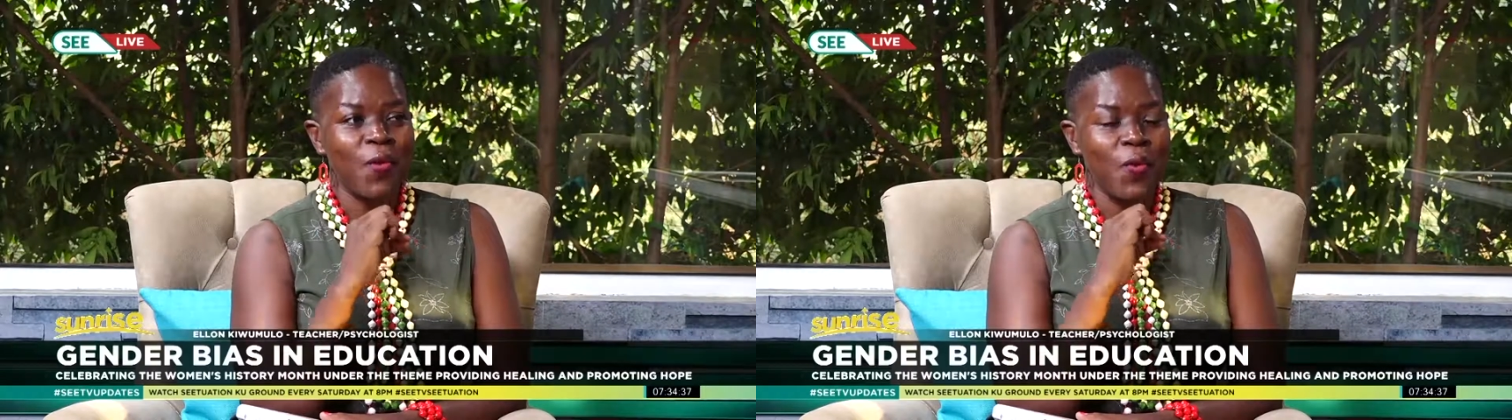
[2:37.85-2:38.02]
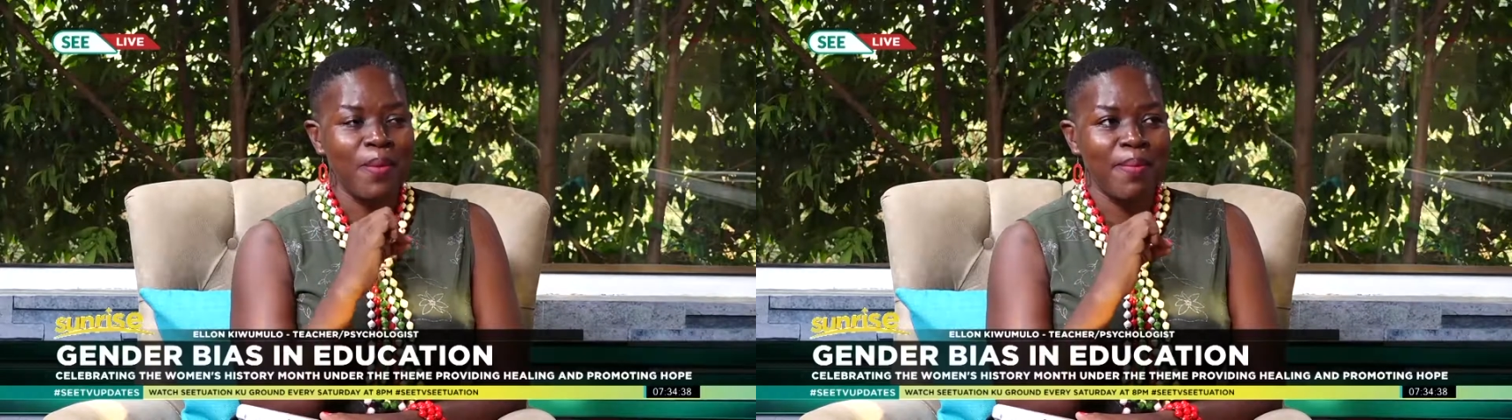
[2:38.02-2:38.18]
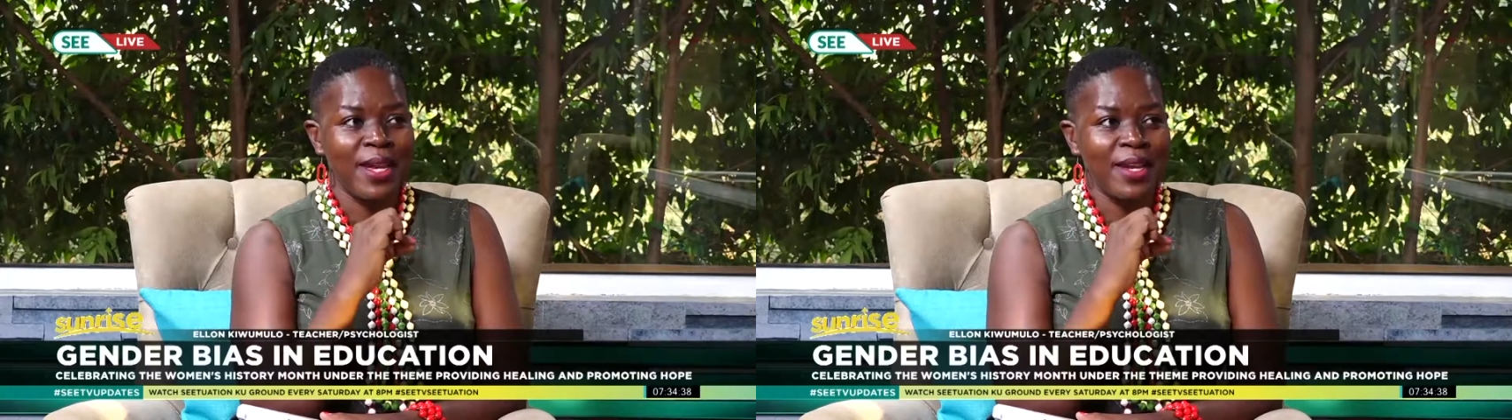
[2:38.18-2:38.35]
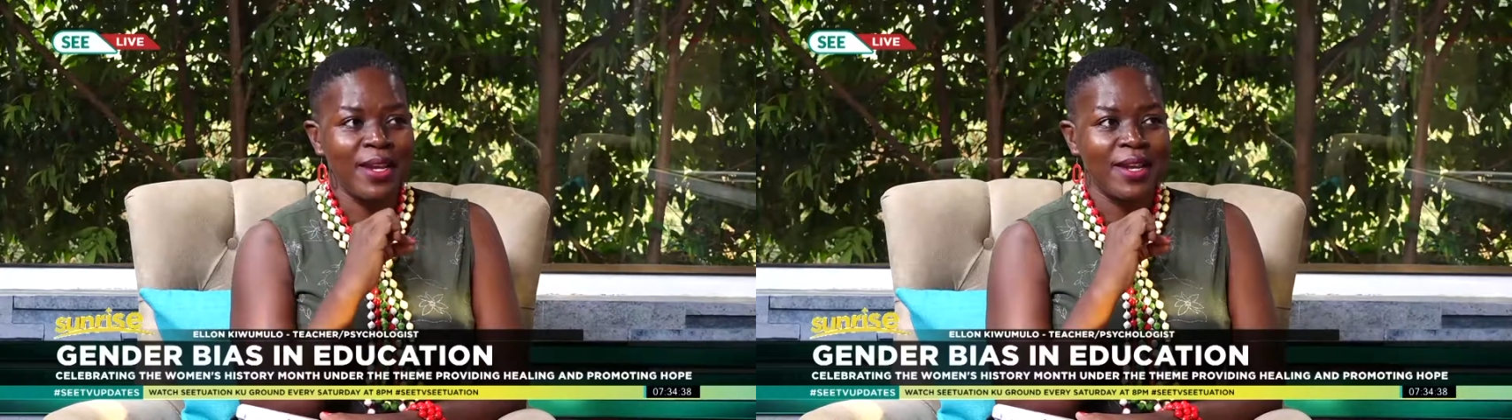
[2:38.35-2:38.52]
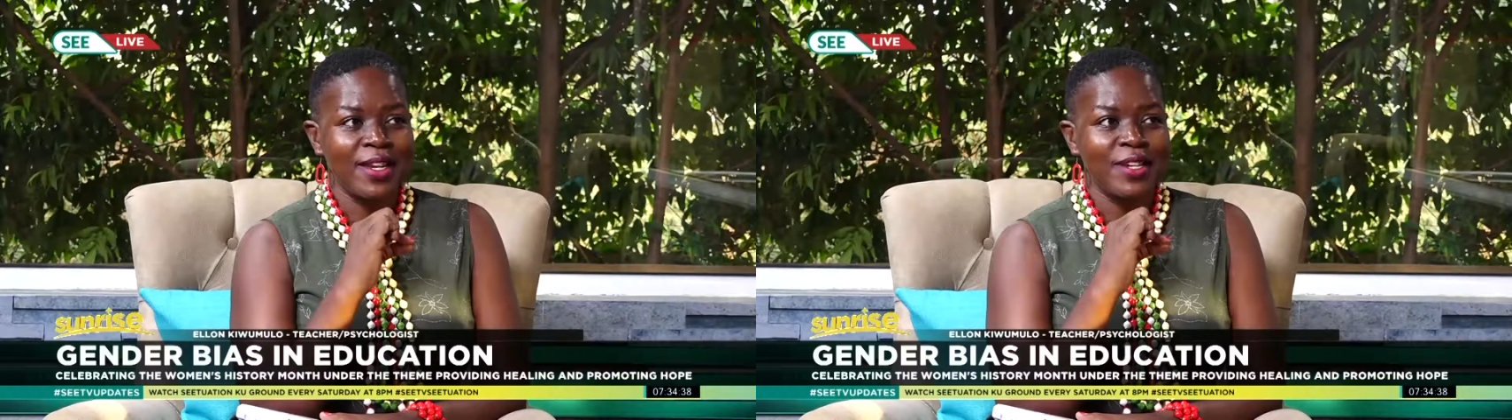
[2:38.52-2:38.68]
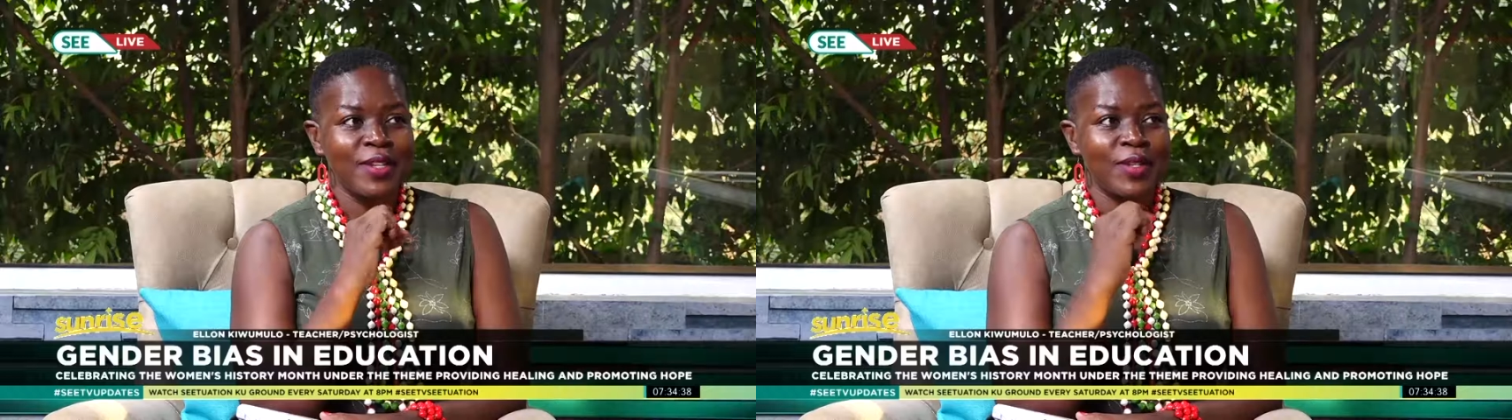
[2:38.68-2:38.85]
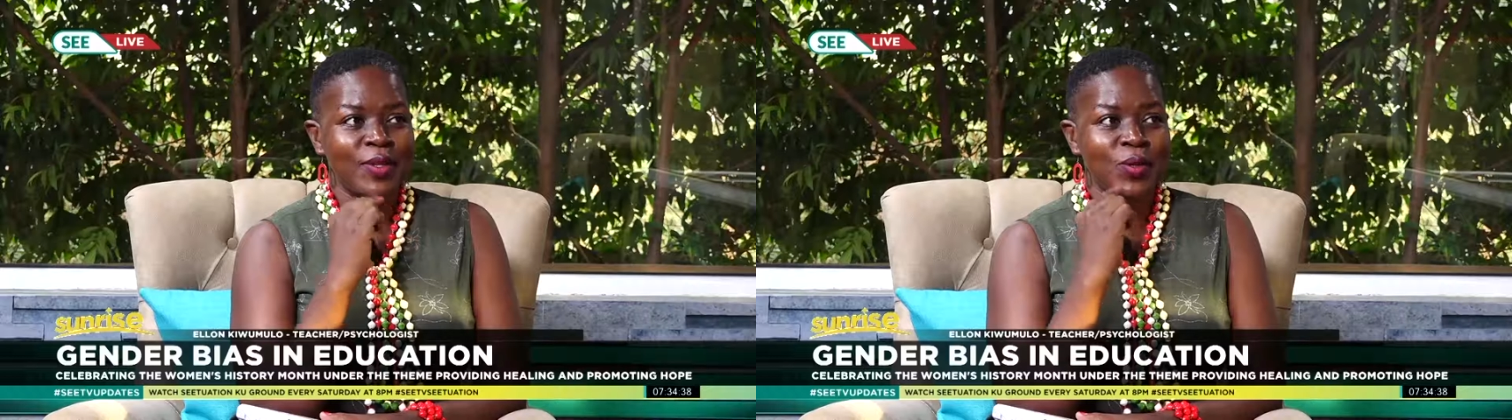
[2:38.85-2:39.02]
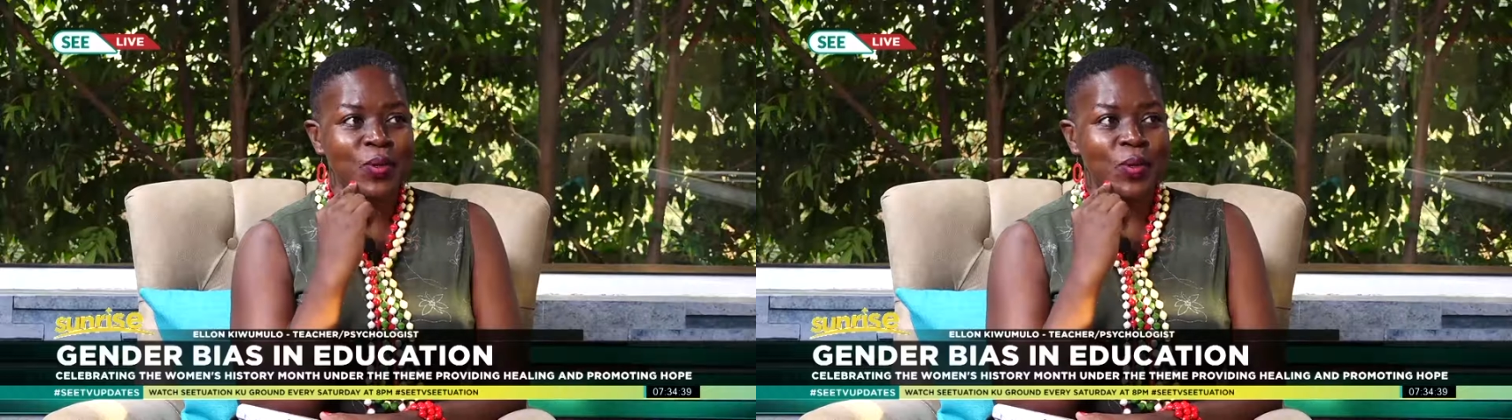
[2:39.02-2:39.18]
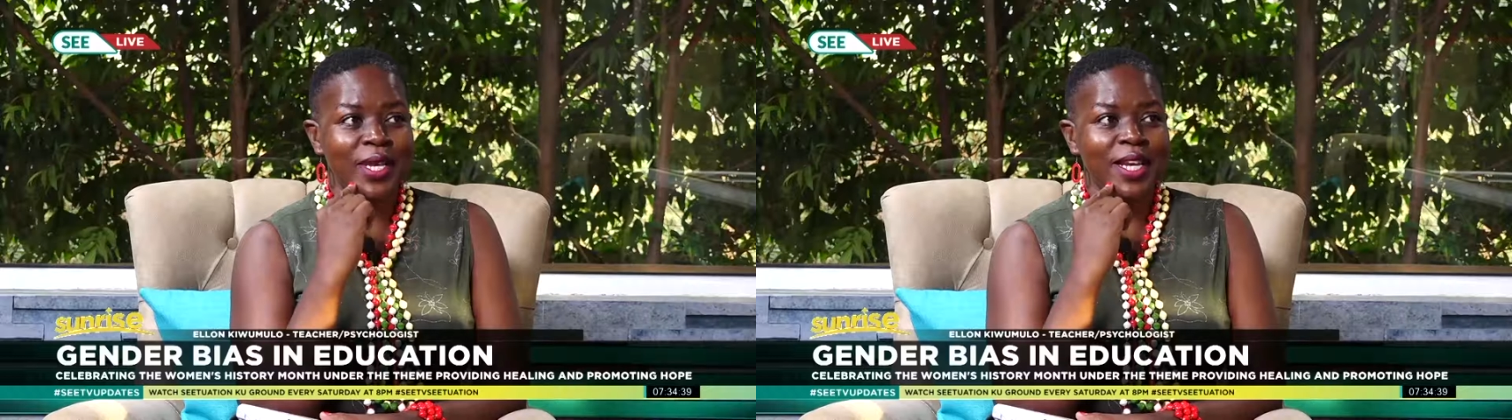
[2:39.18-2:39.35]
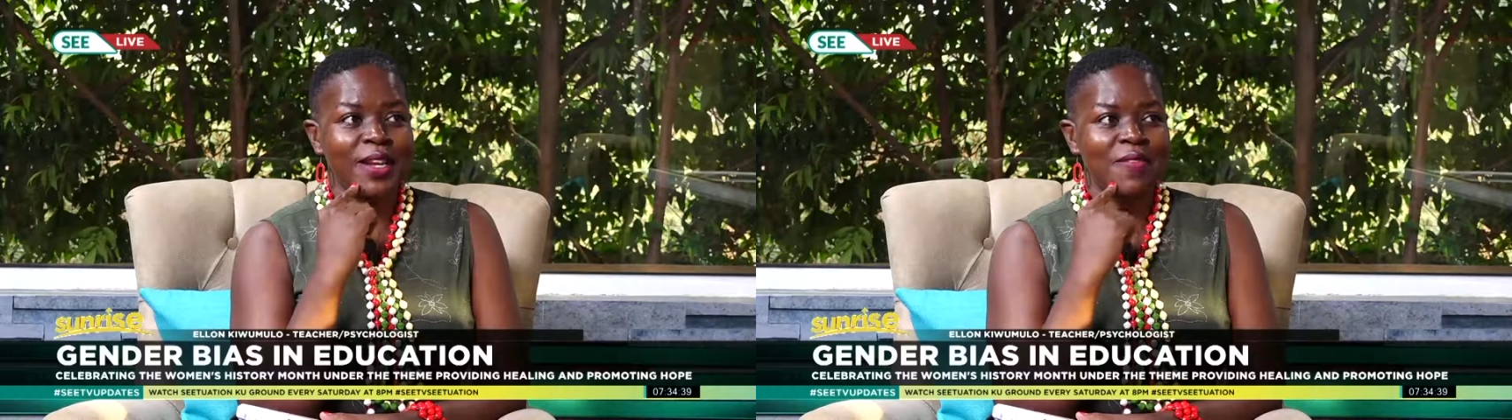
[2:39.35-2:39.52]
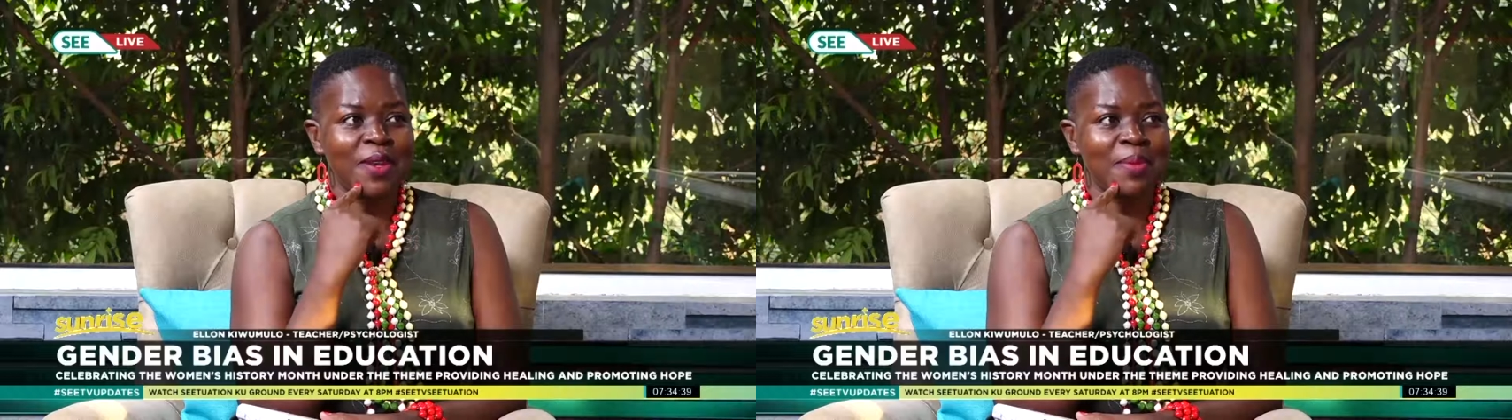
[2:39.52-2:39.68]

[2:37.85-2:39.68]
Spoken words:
women to 11%.